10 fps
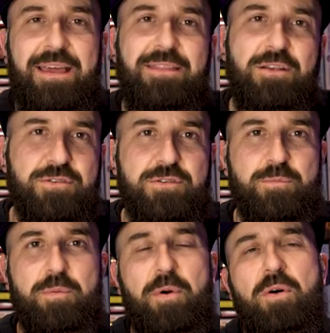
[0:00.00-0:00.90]
in their
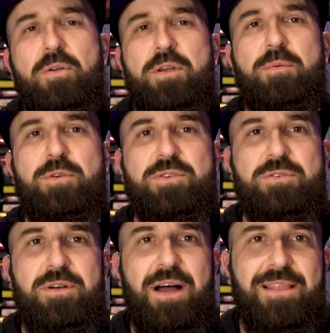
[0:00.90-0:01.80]
Super Bowl
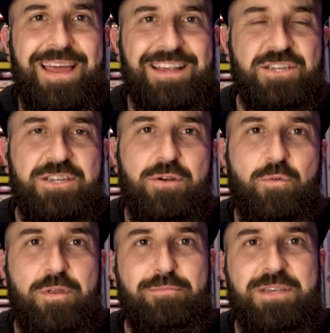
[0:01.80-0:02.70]
commercial uh, last year
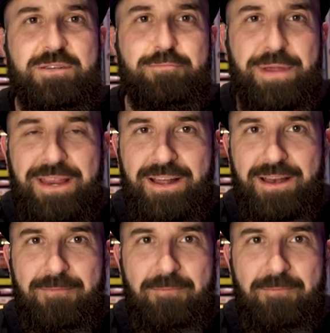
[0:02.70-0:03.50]
with Mr. Peanut.